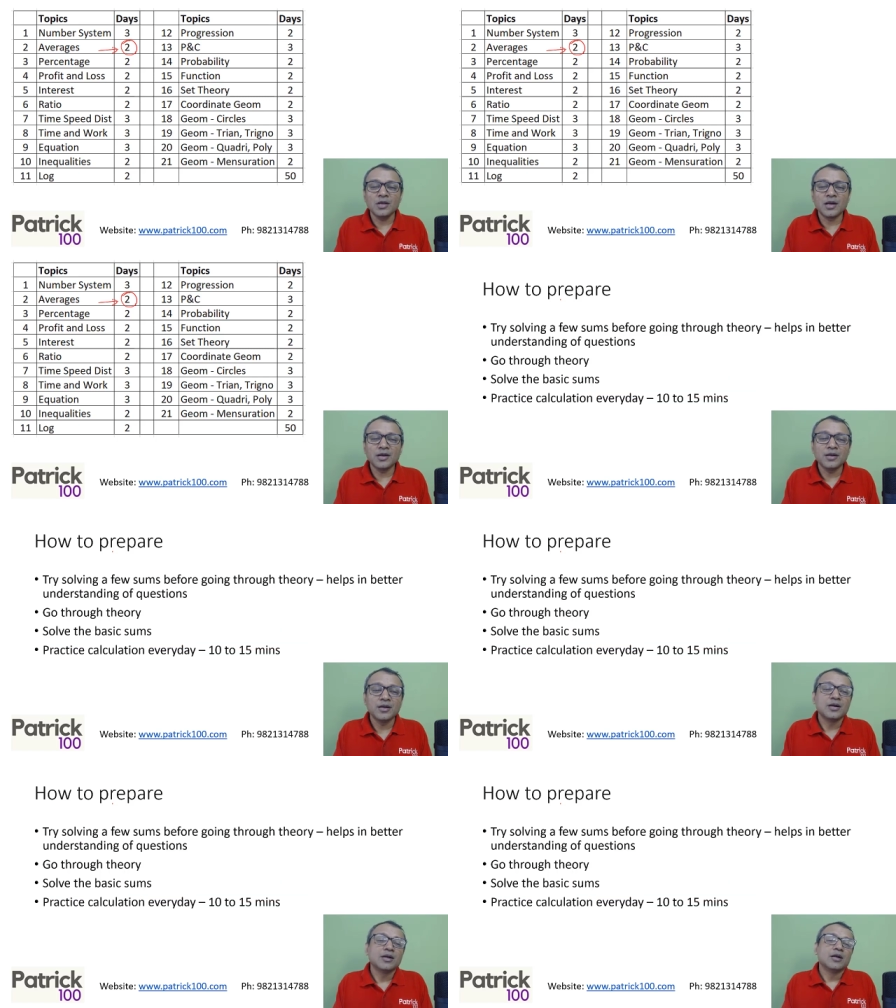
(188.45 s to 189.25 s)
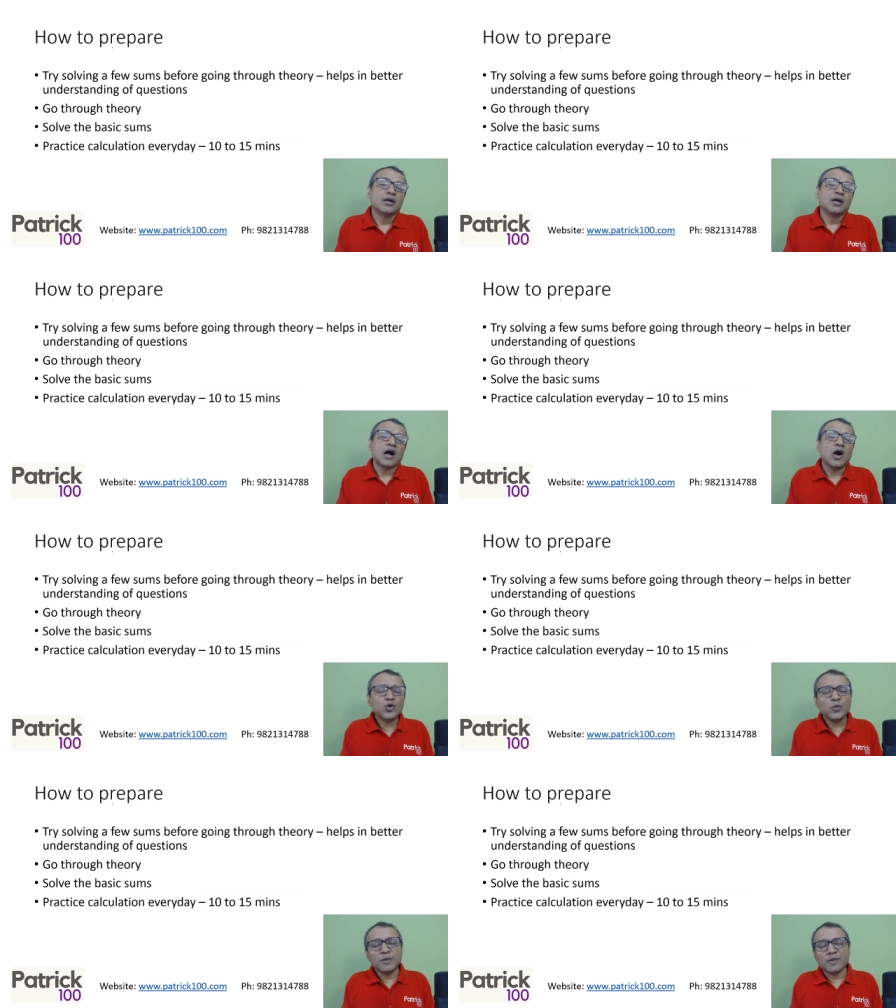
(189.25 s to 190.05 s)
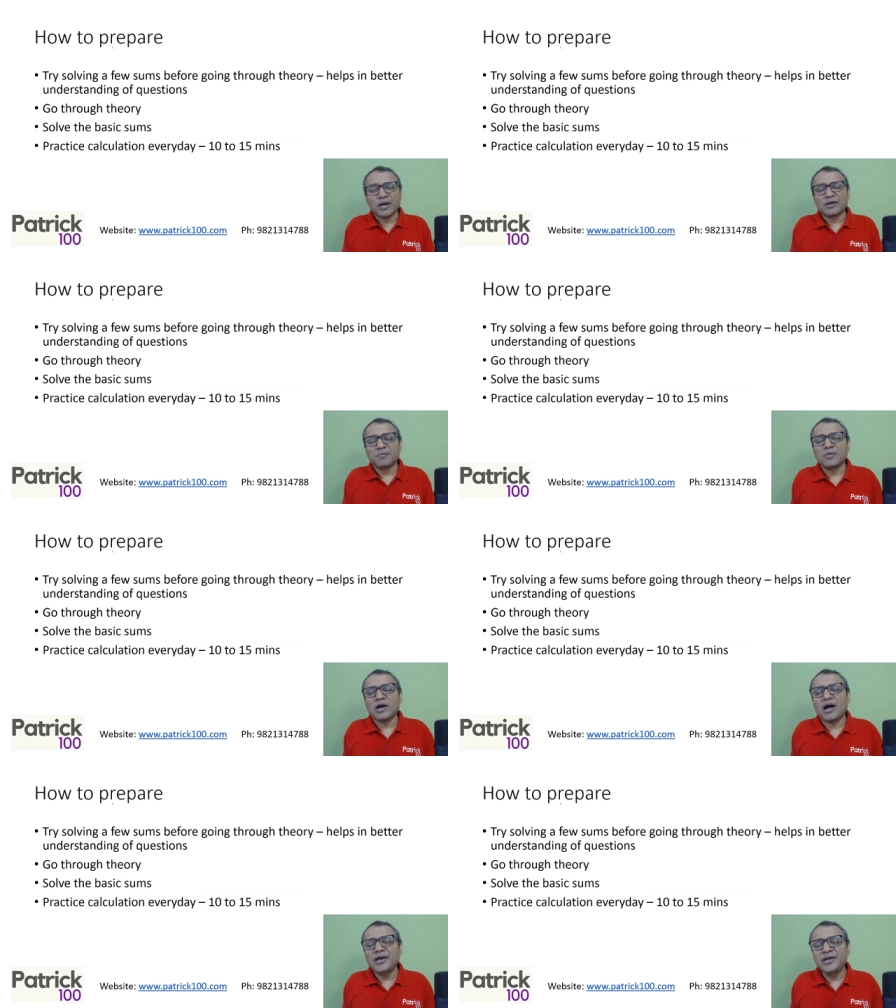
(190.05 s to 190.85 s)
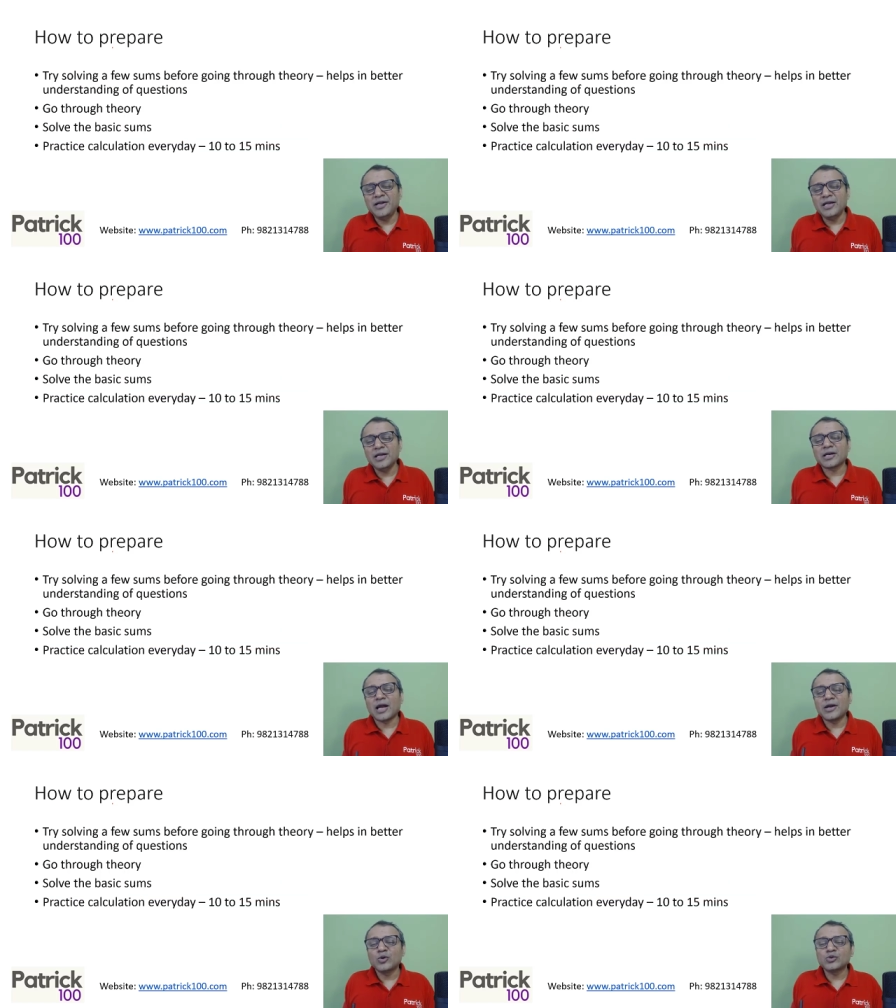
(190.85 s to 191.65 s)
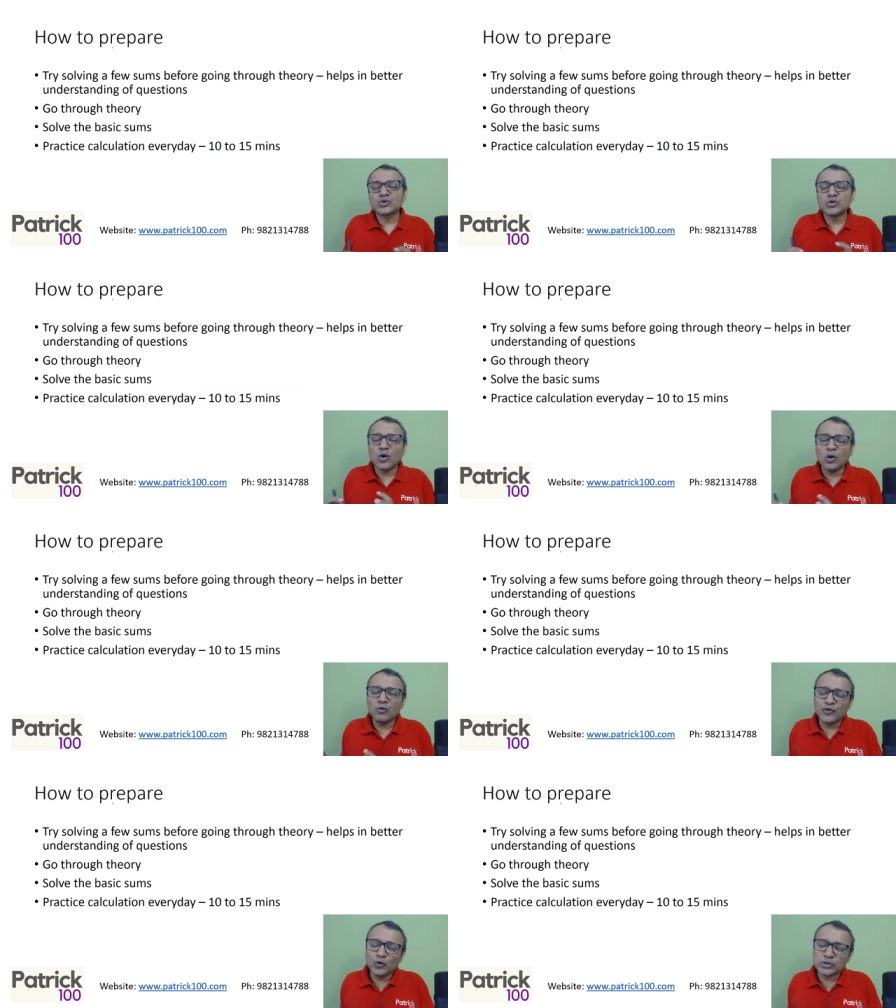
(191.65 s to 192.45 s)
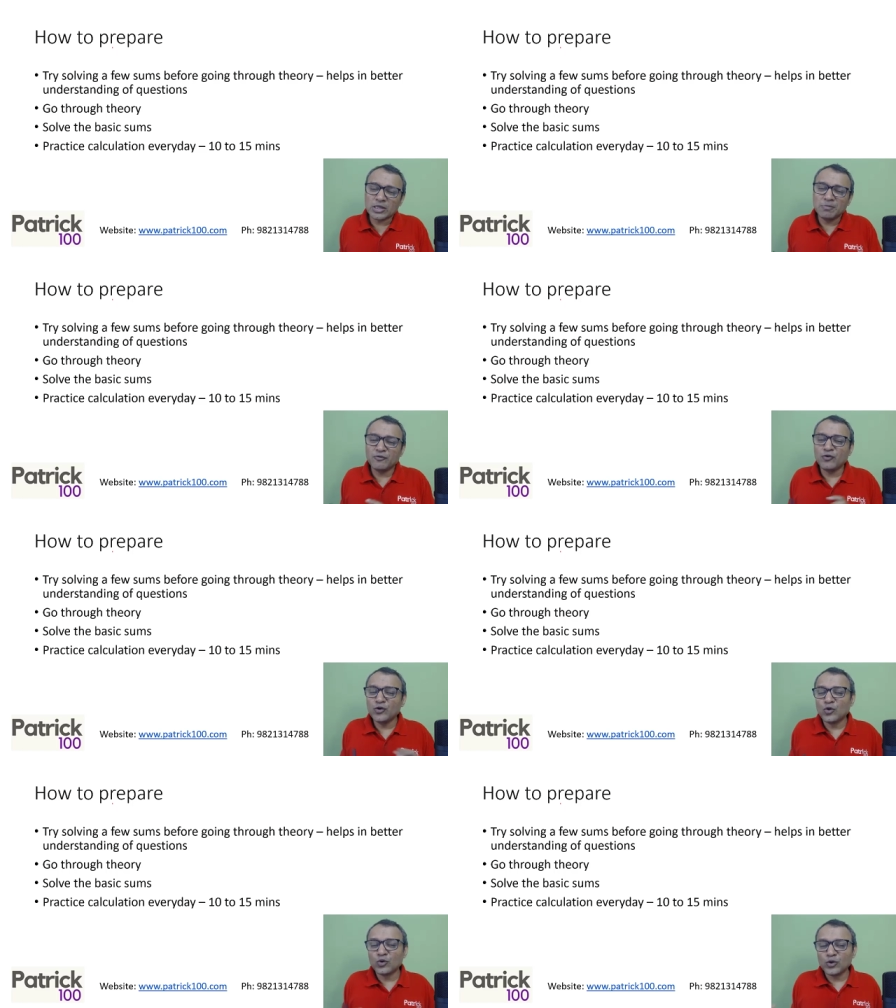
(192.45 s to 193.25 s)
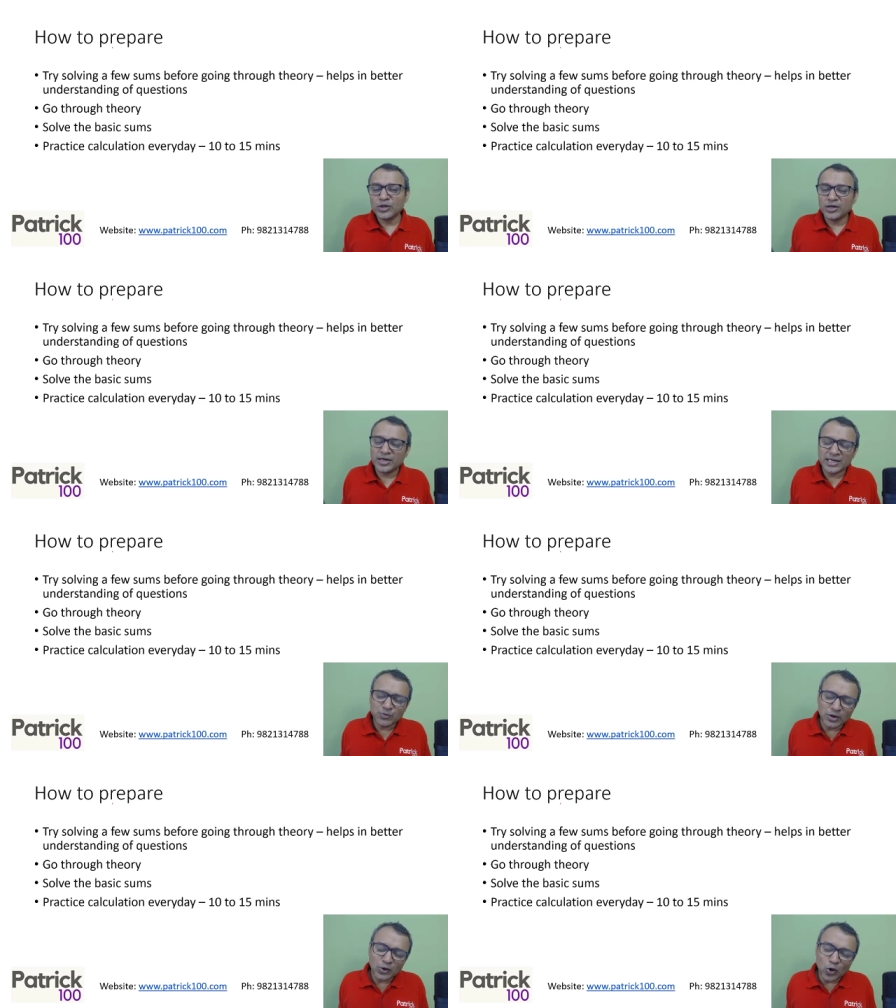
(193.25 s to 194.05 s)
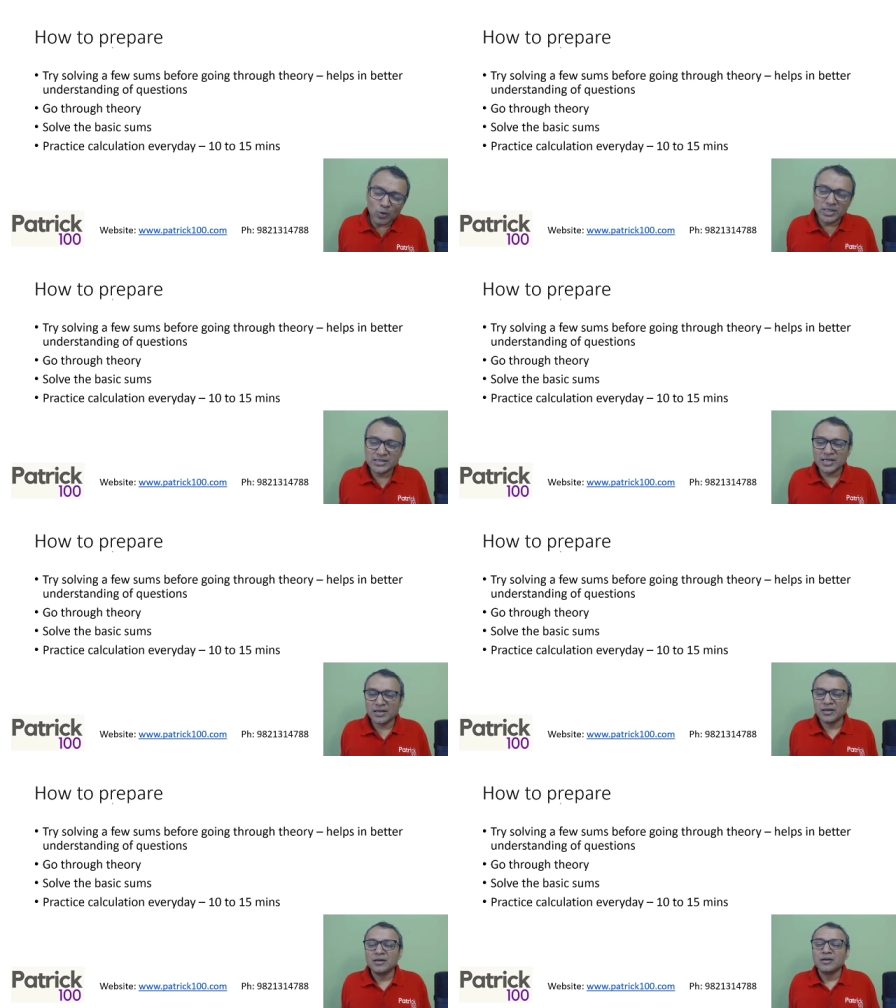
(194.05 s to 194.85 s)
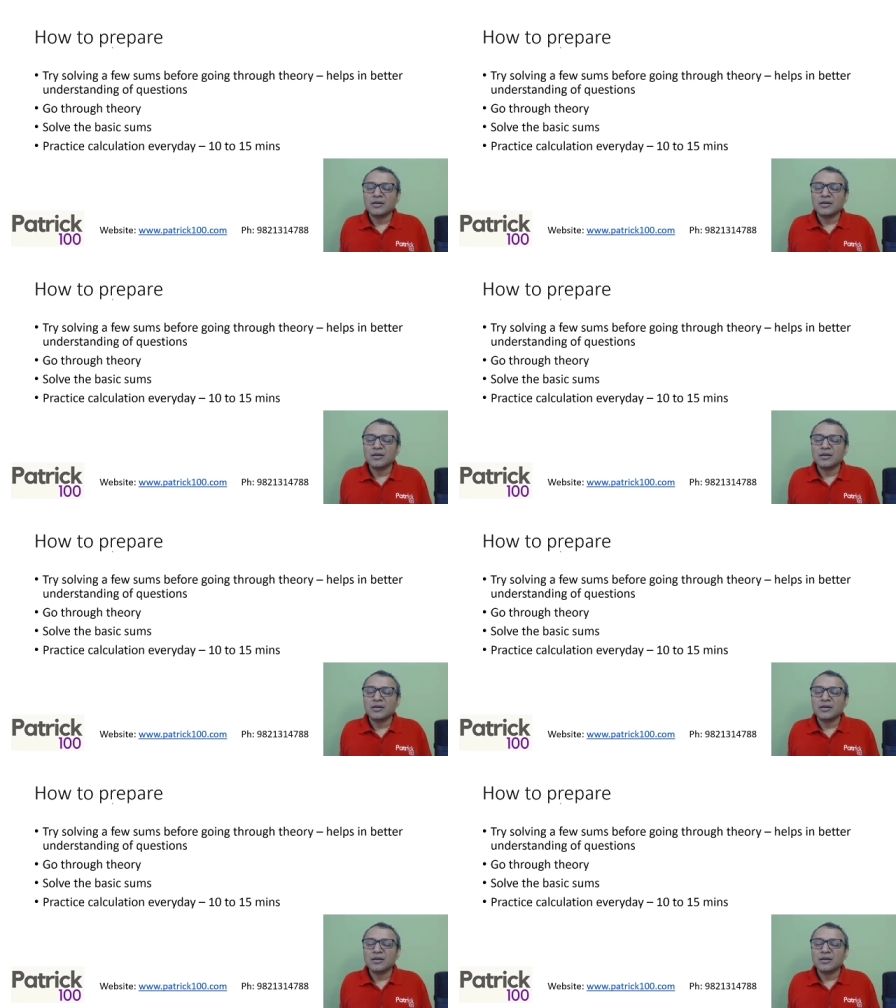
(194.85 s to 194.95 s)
Right? How to prepare? Ideally, try to solve few sums before you go to theory. That's what I normally say,